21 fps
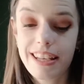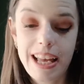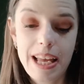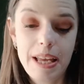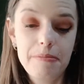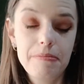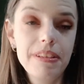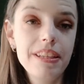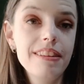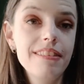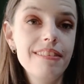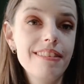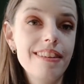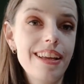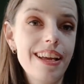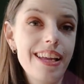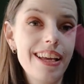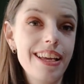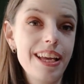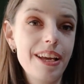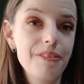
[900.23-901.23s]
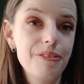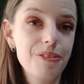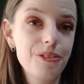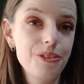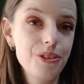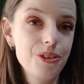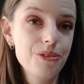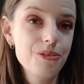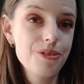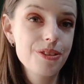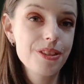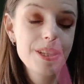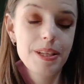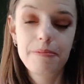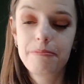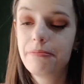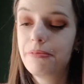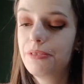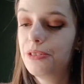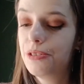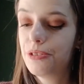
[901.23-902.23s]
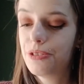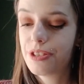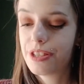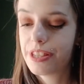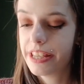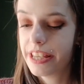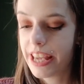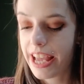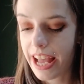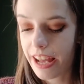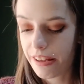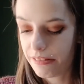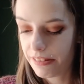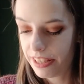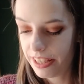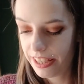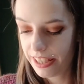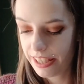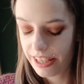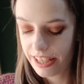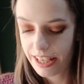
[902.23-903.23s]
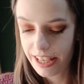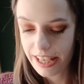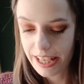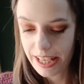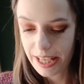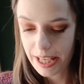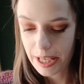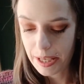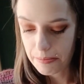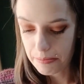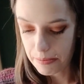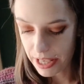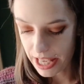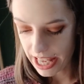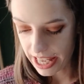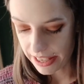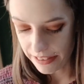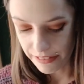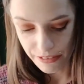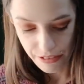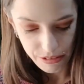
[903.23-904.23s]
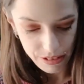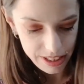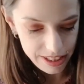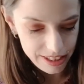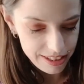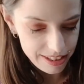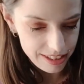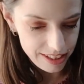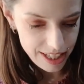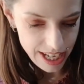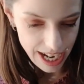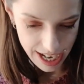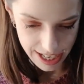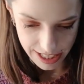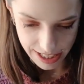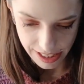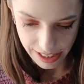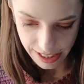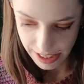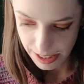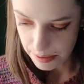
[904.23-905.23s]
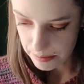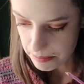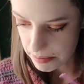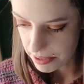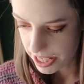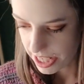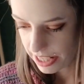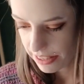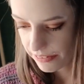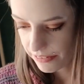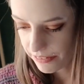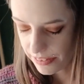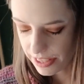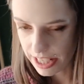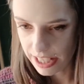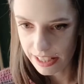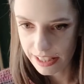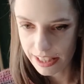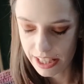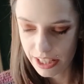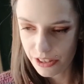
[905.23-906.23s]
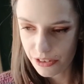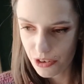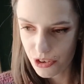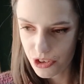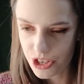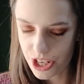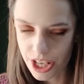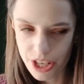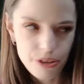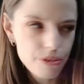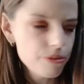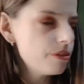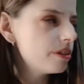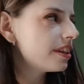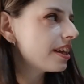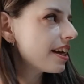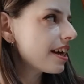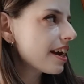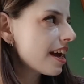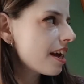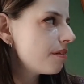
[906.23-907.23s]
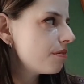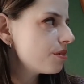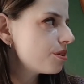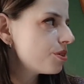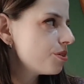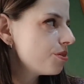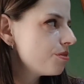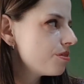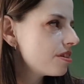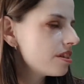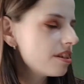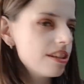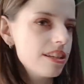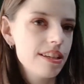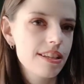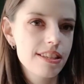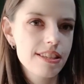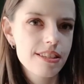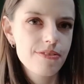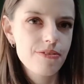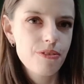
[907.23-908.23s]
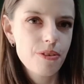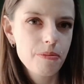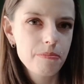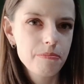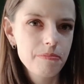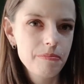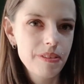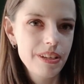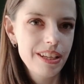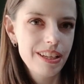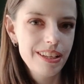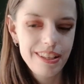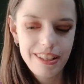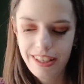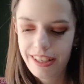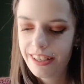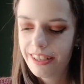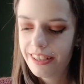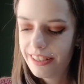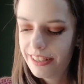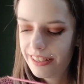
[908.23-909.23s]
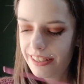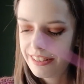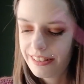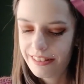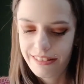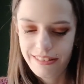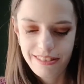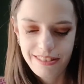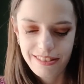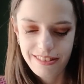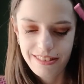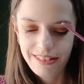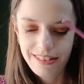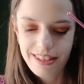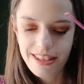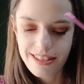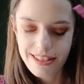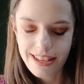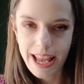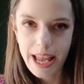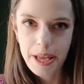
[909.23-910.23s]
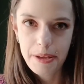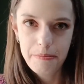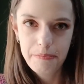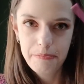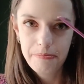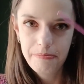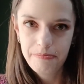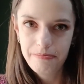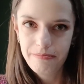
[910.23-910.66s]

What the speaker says: I mean, I have to use them to see how they behave with yarn, but I think the crochet hook that I was using is from the same